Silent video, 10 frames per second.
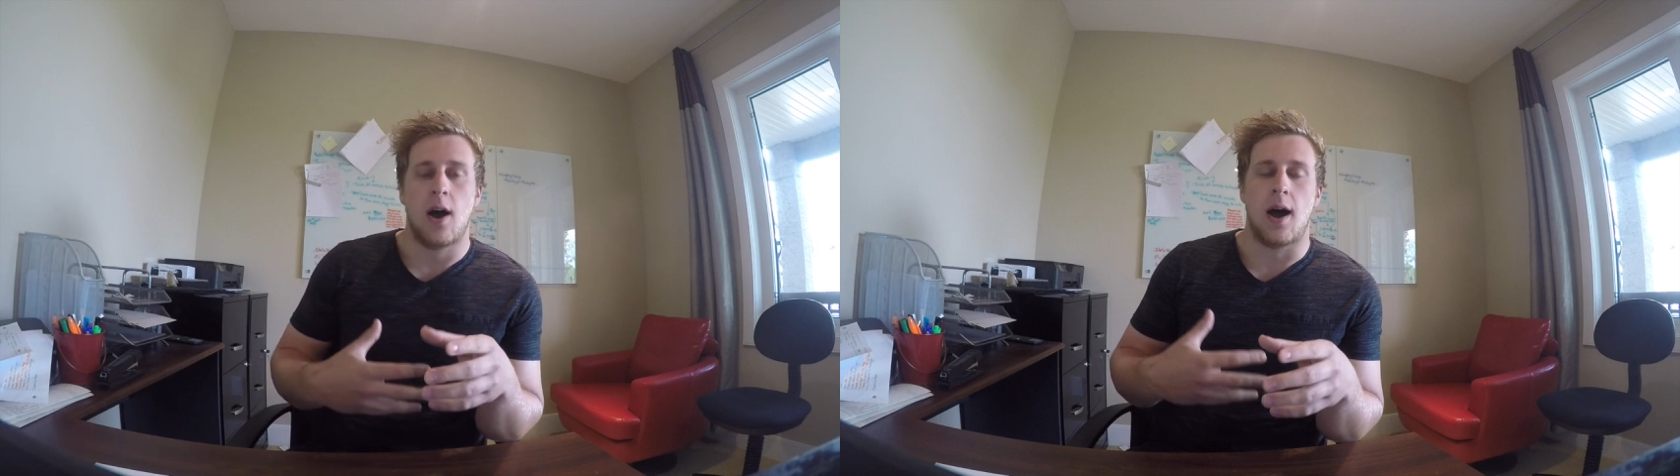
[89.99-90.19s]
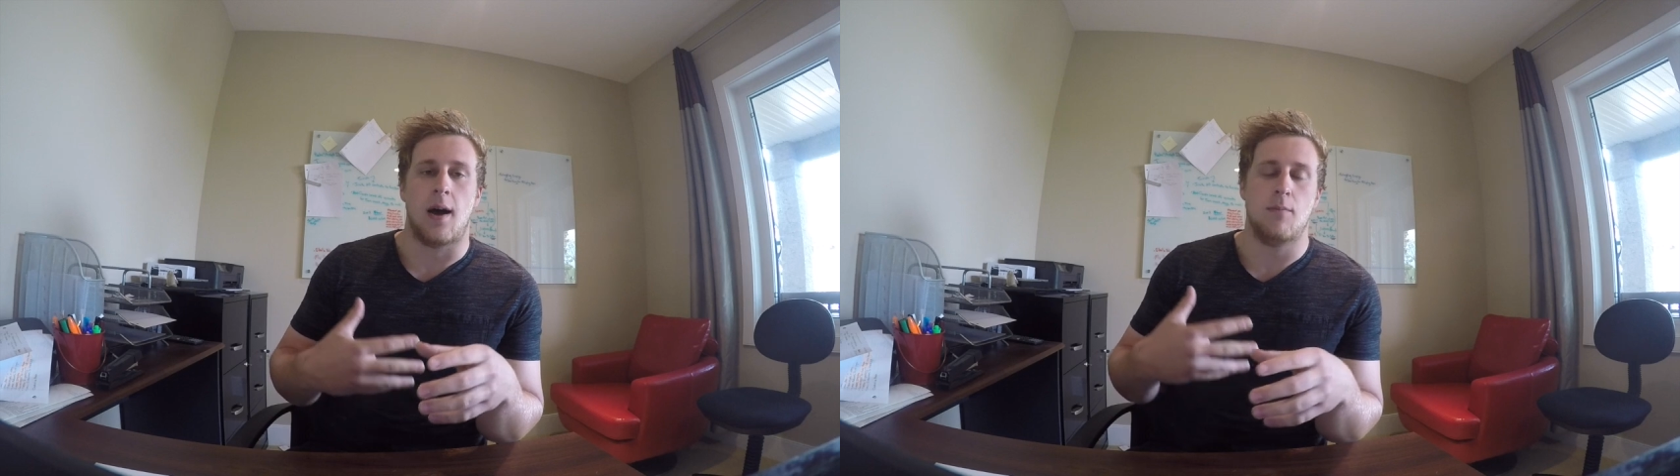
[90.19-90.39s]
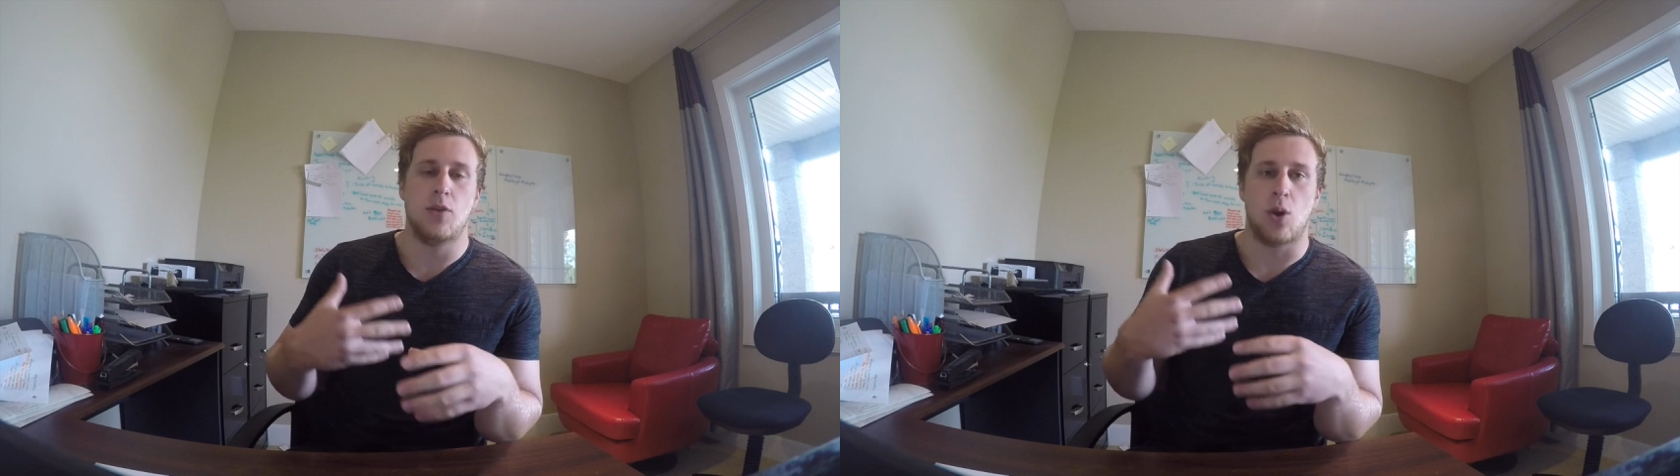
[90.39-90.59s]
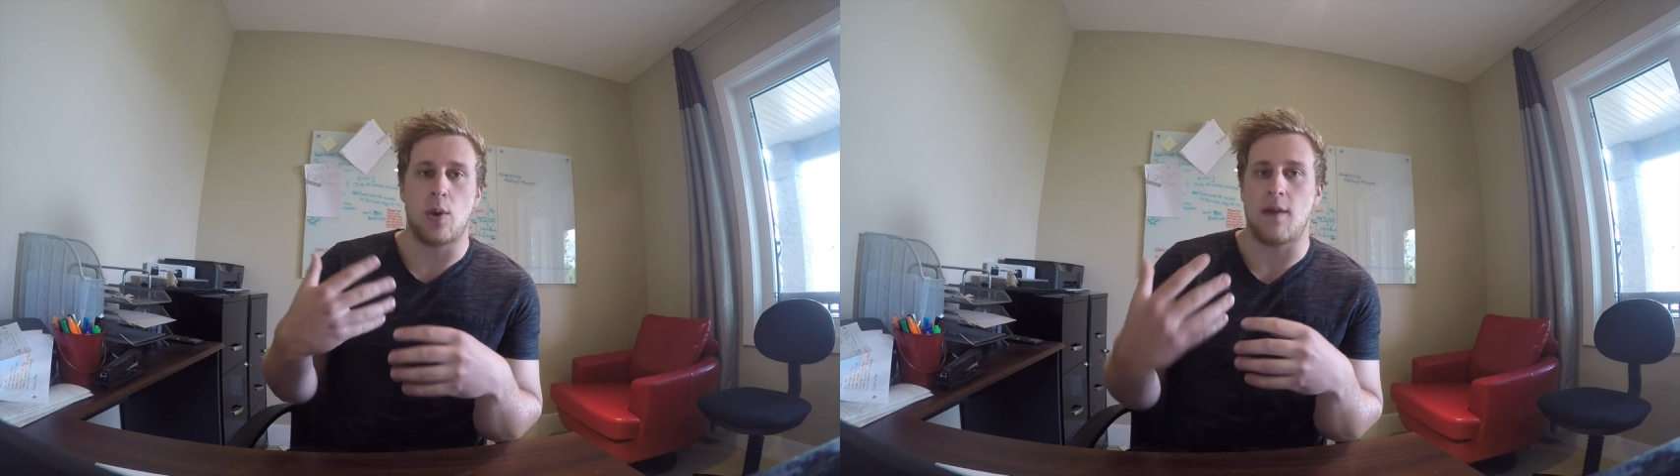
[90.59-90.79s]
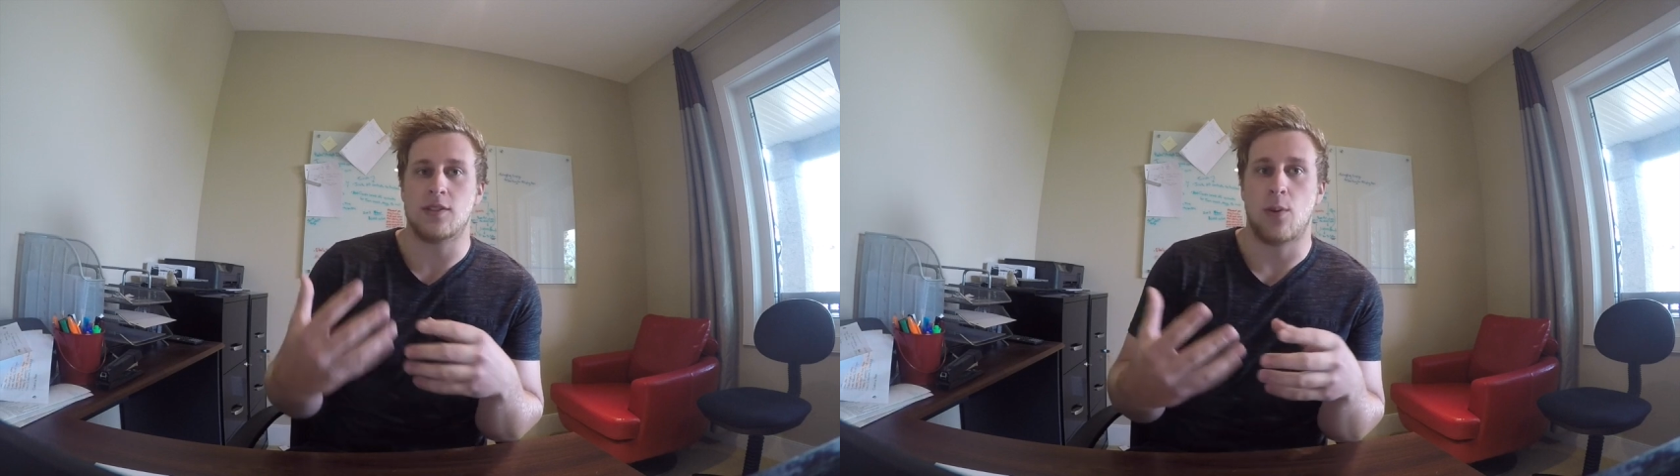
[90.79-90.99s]
you know,
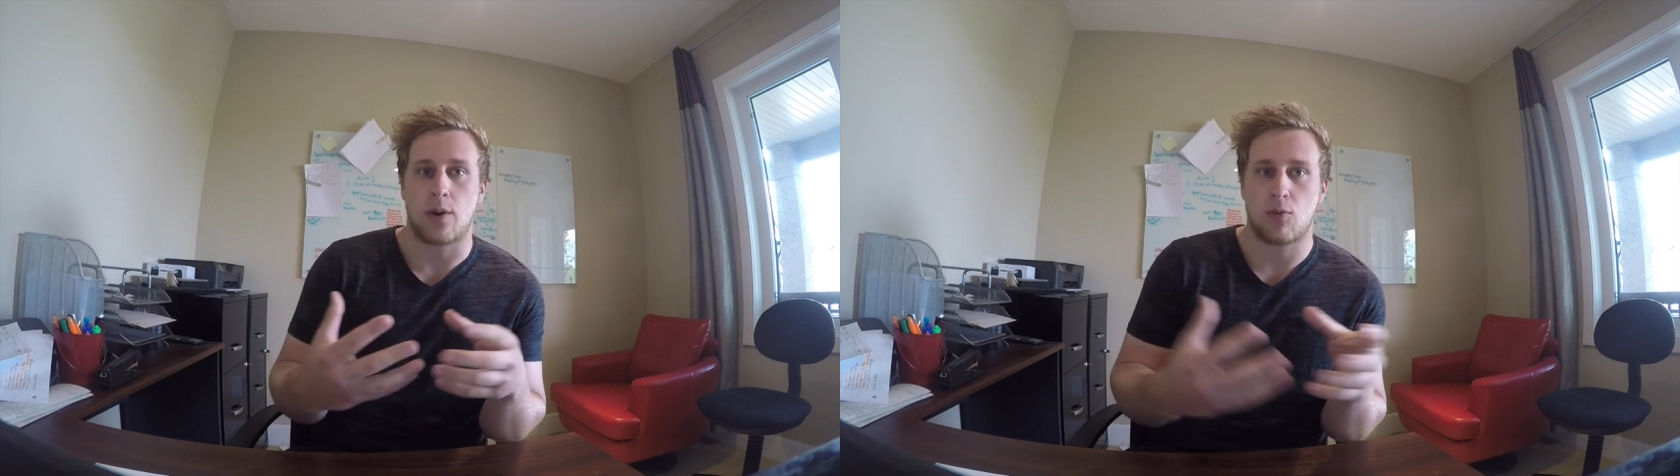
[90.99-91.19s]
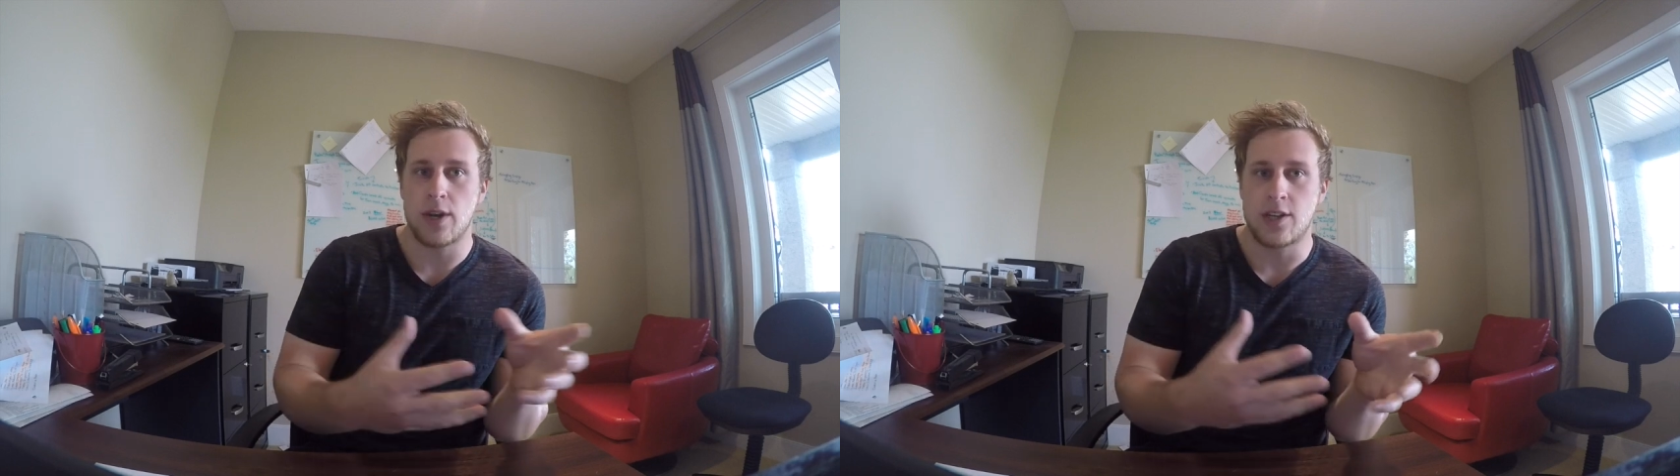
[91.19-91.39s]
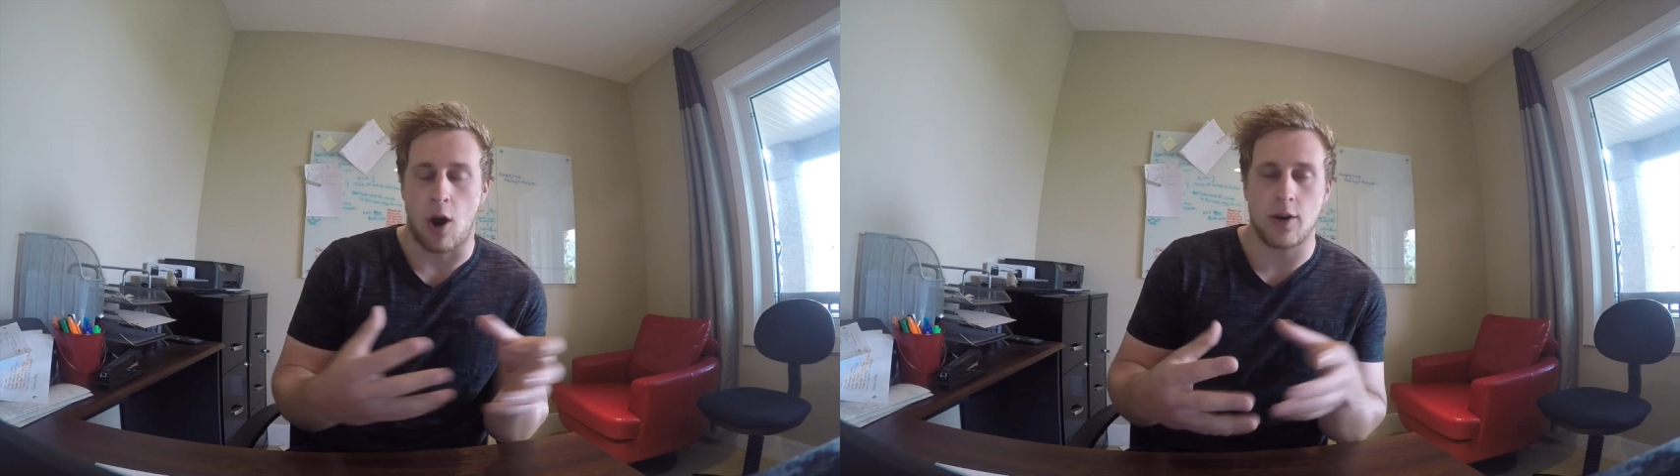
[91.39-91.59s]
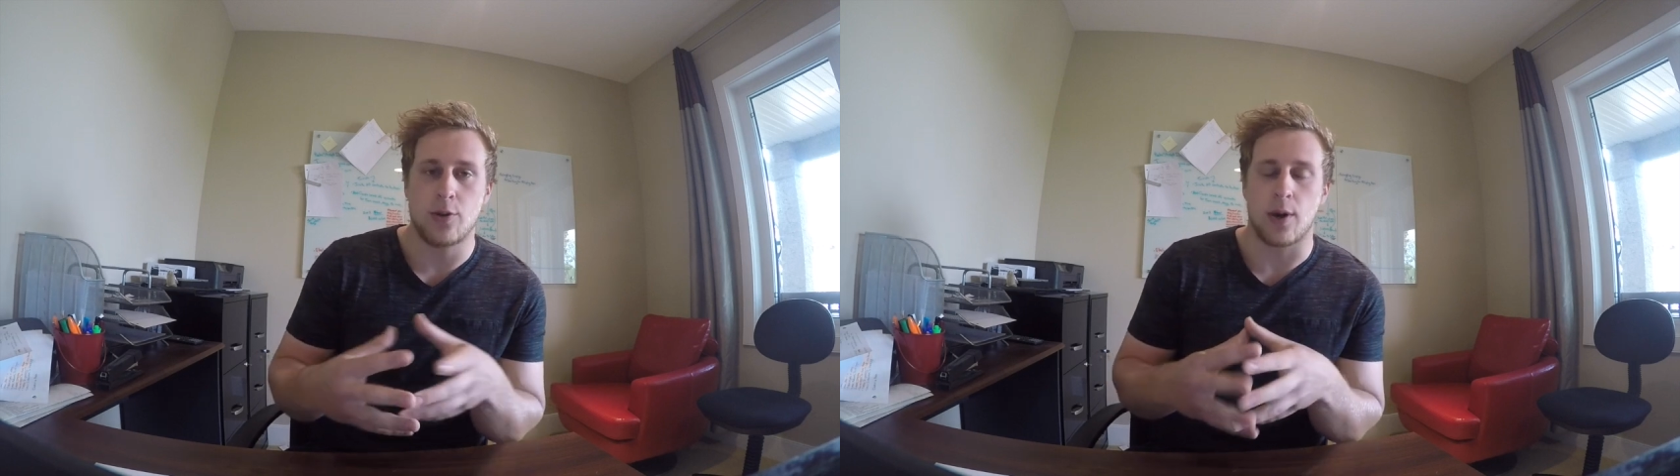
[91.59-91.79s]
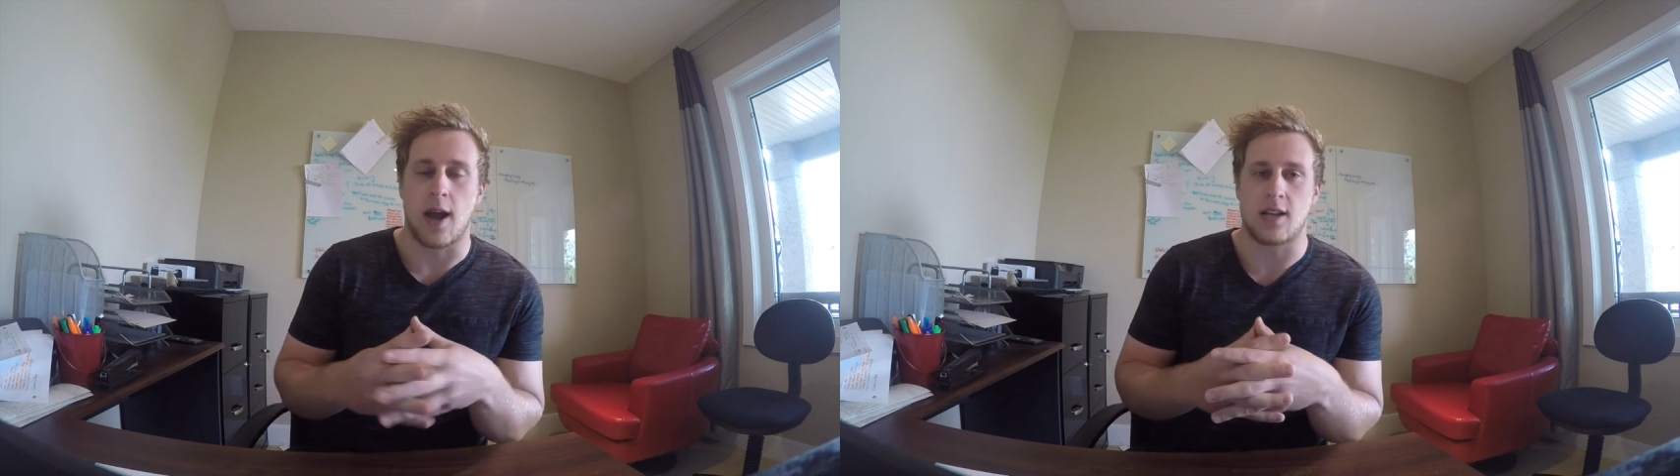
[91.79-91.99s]
we obviously want to retarget
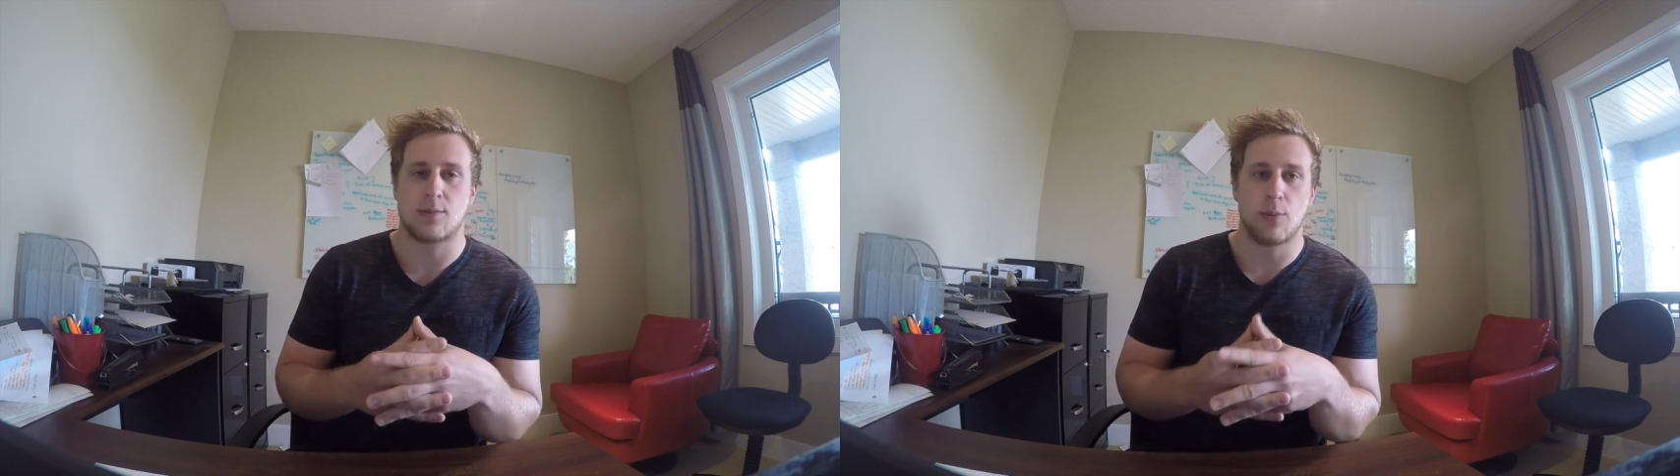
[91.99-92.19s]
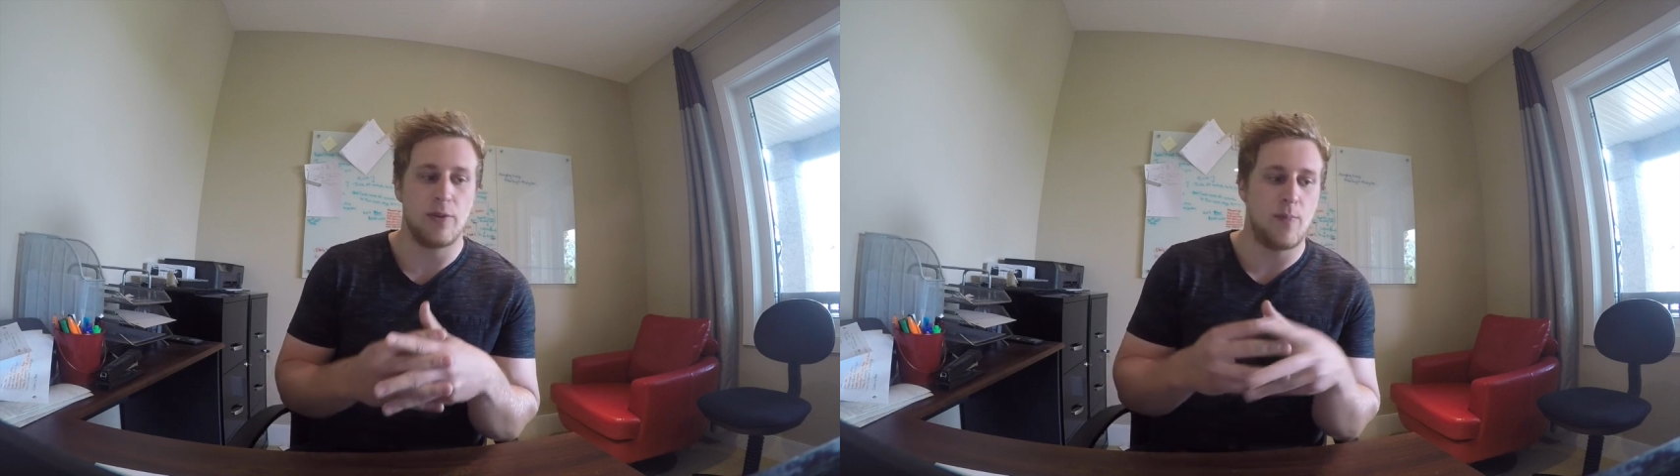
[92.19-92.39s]
to a customer.